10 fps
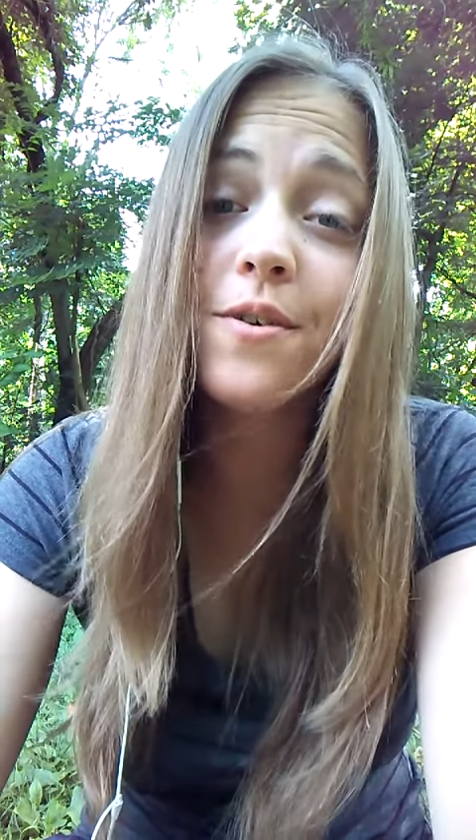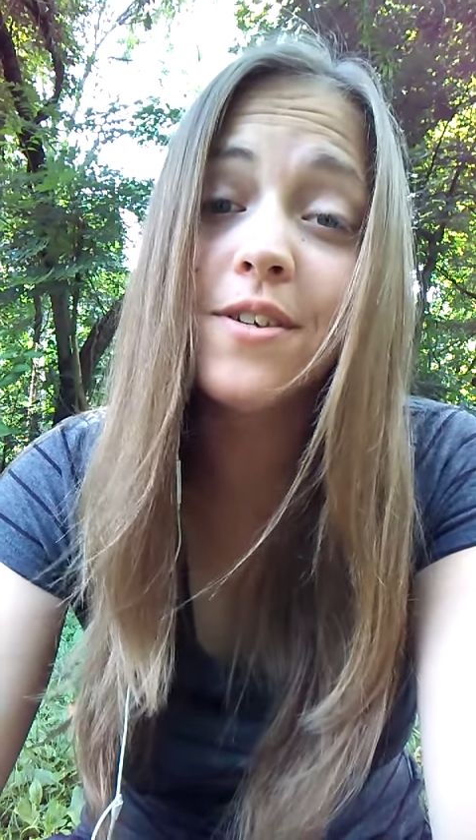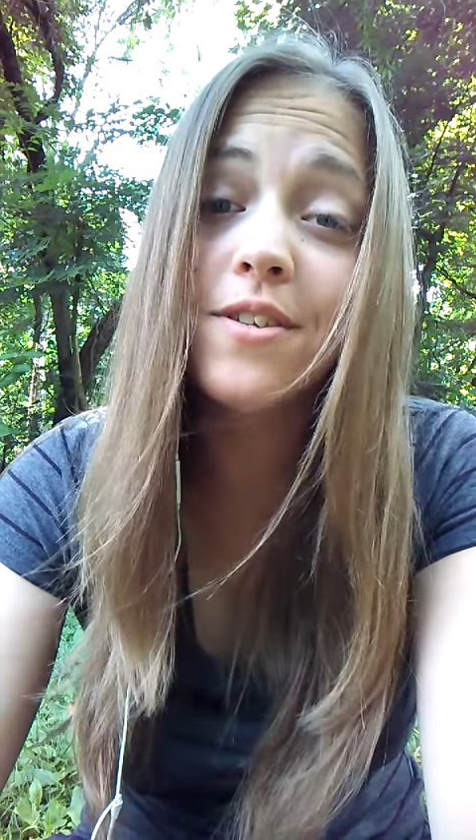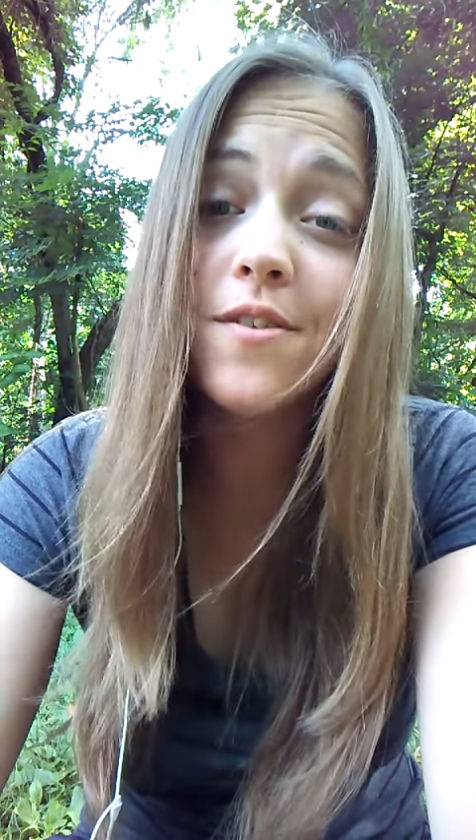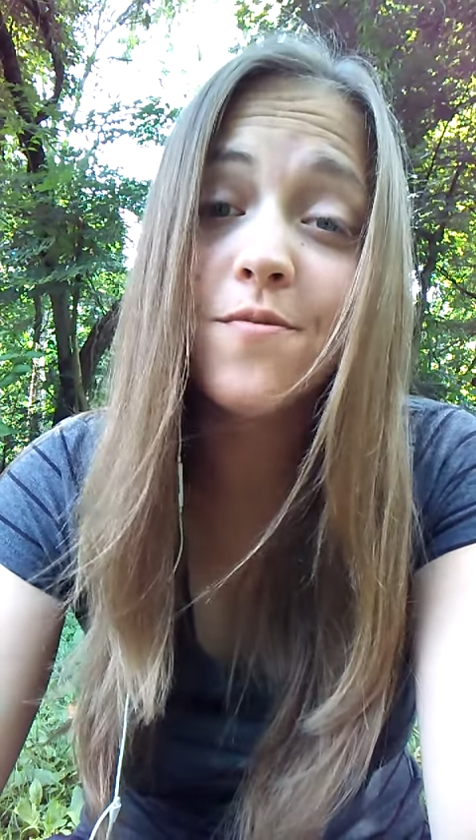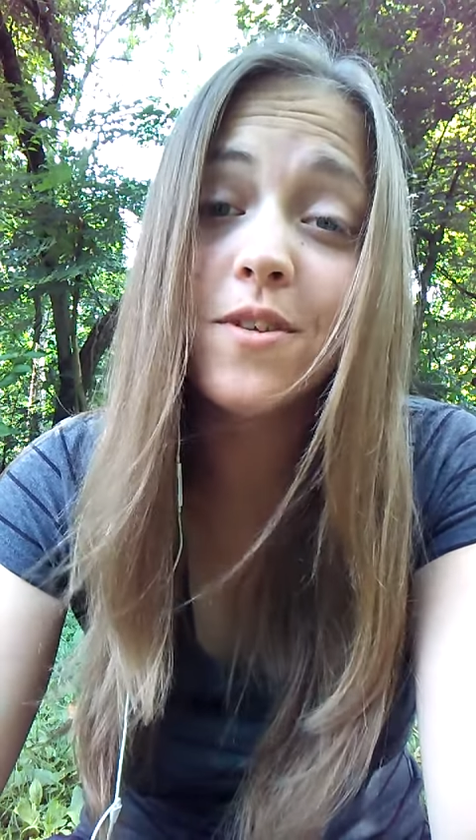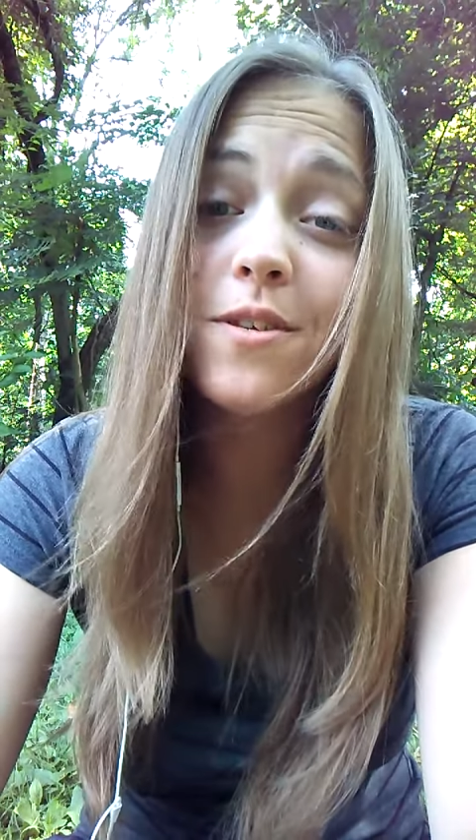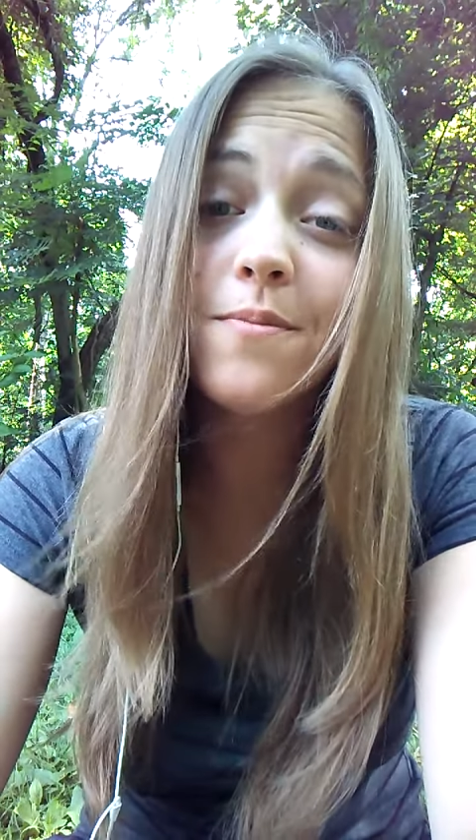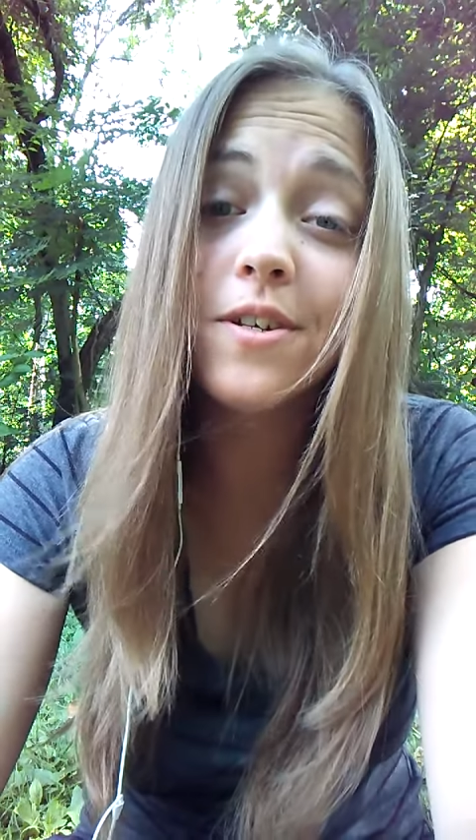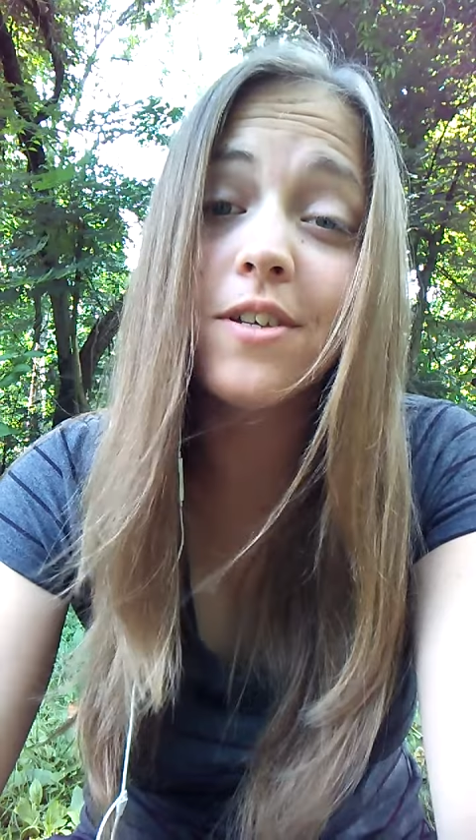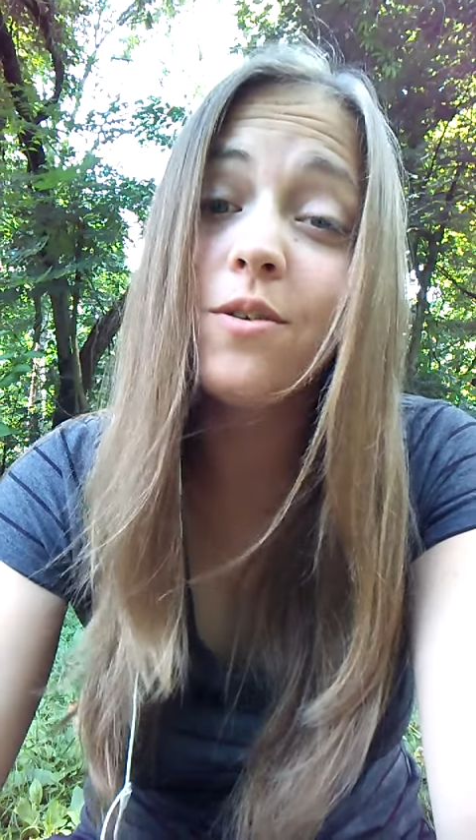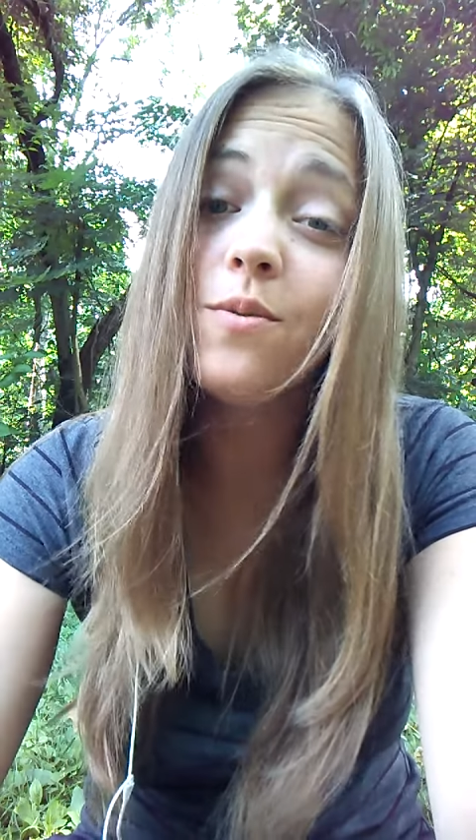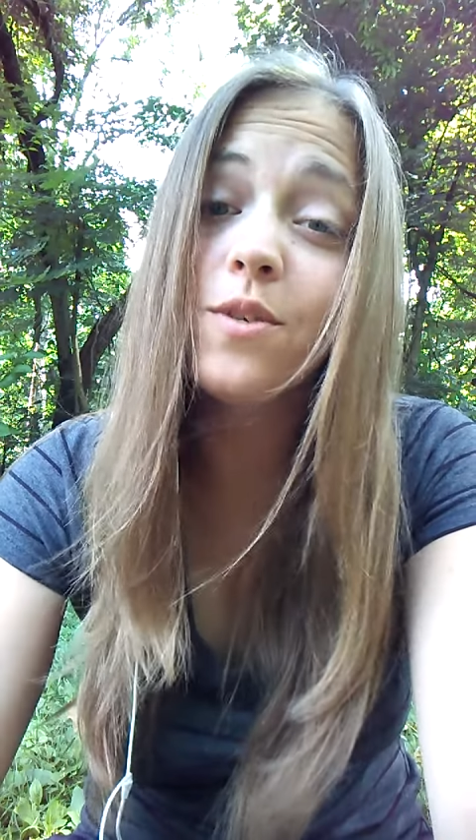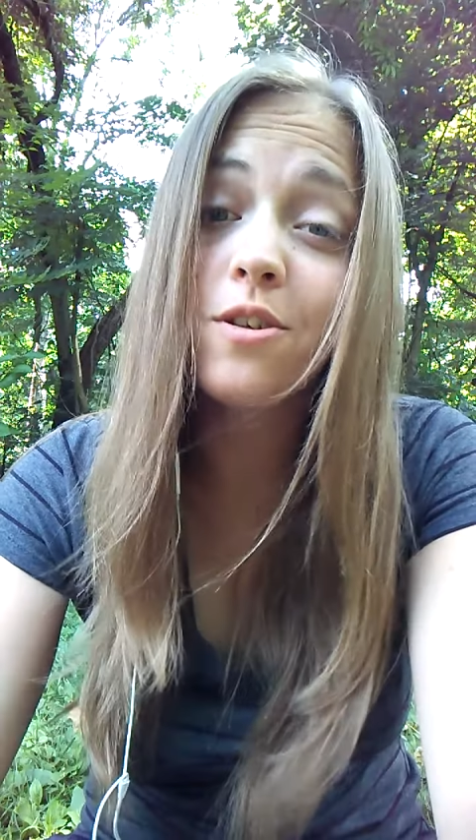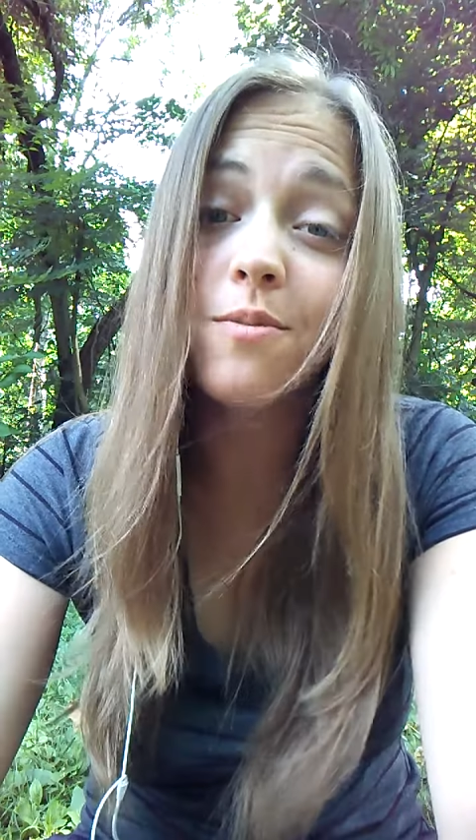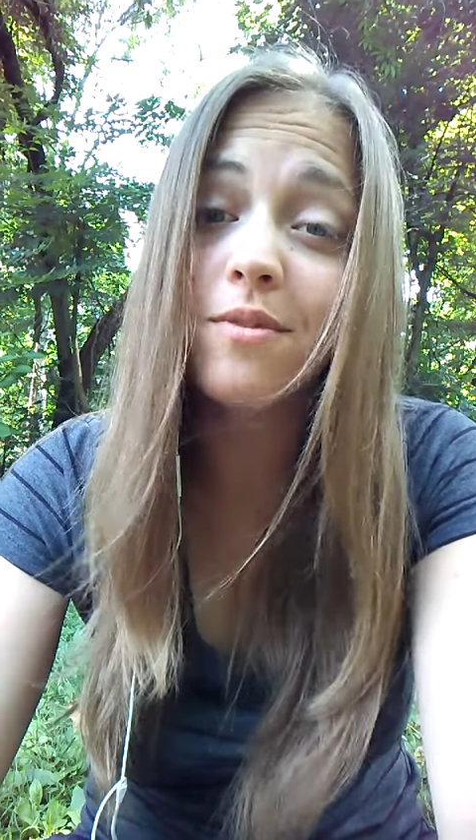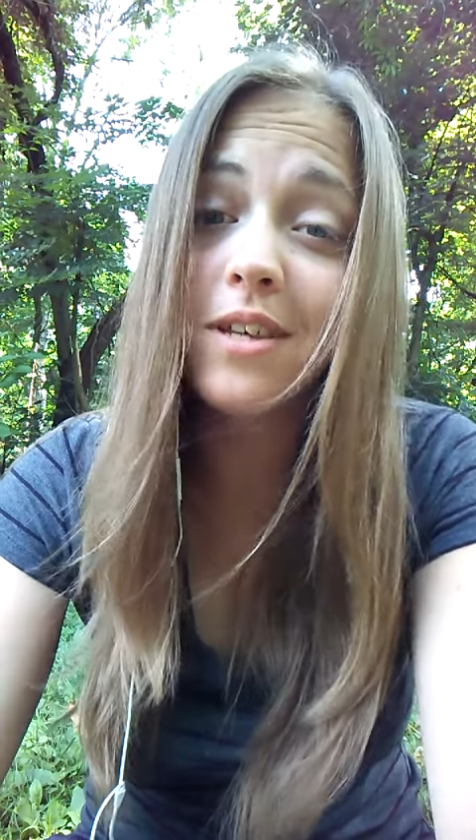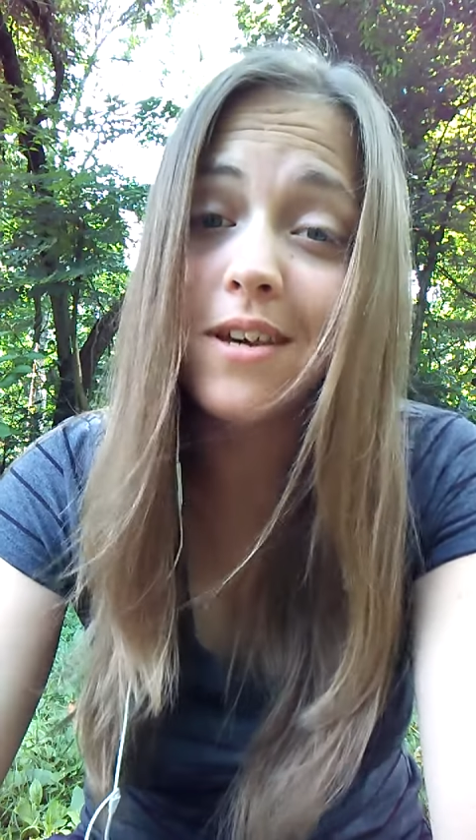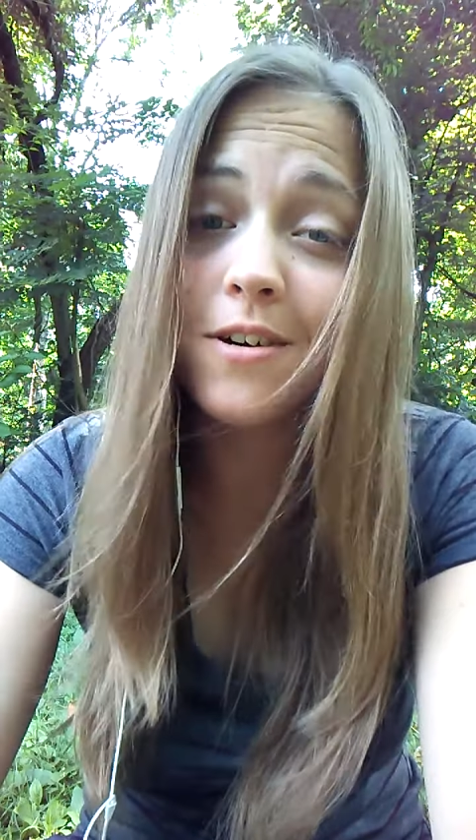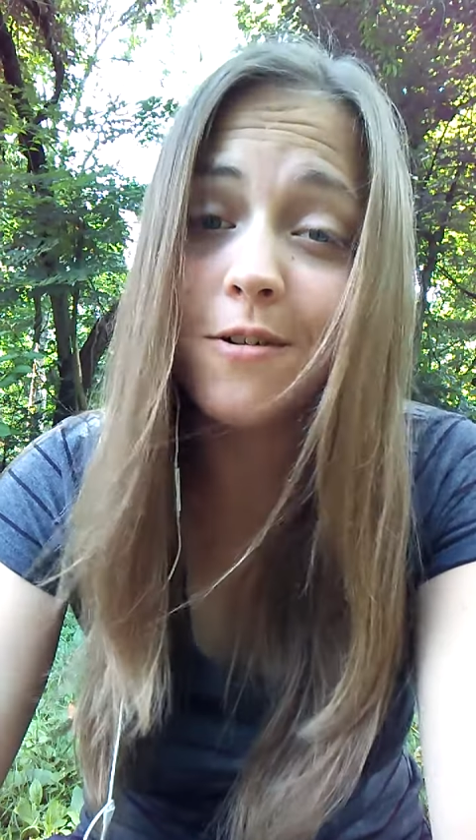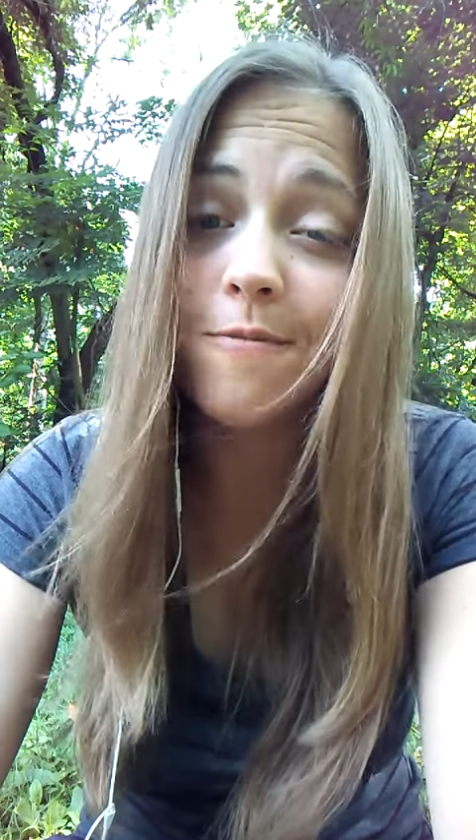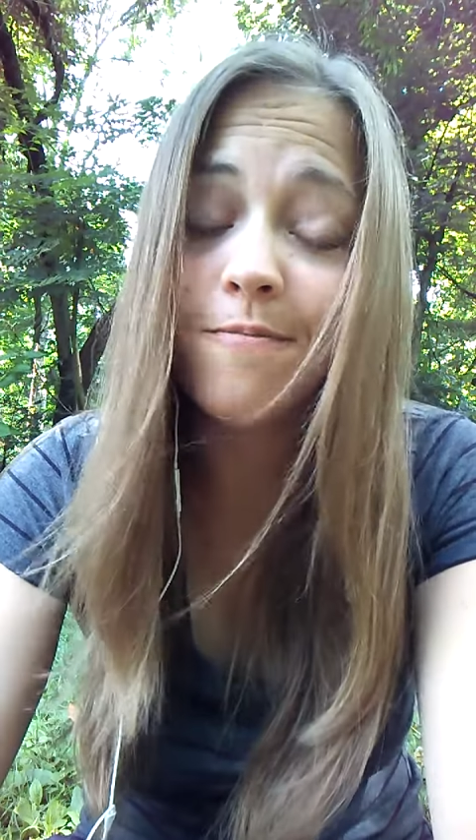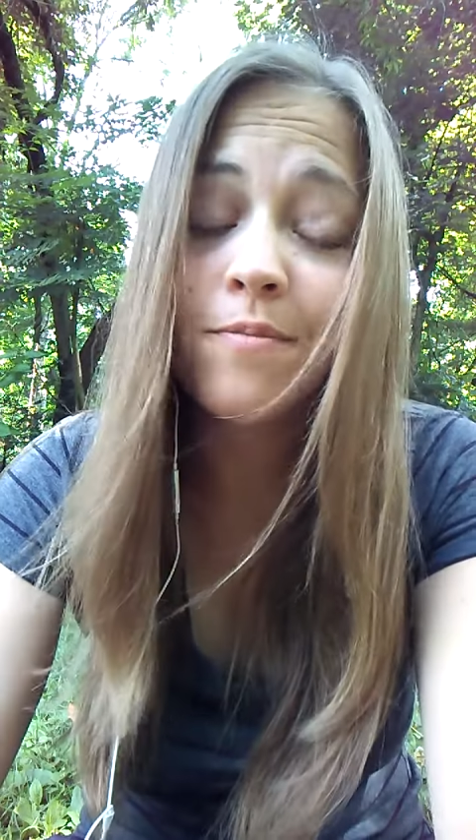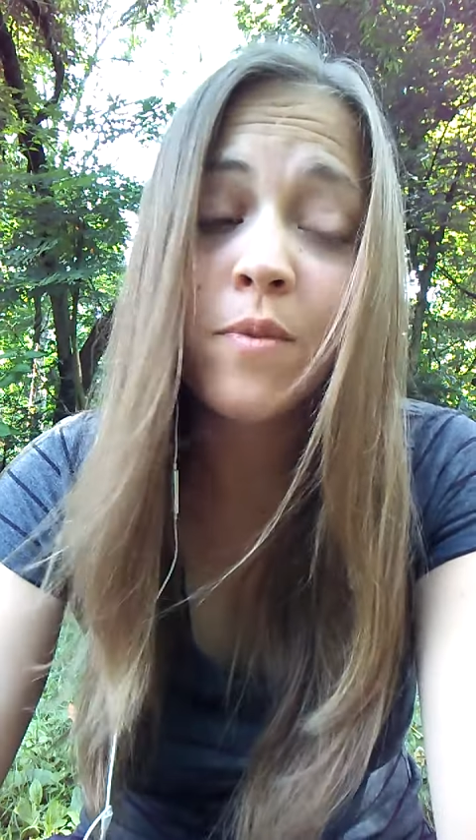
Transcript: who has lived with somebody who was terminally ill.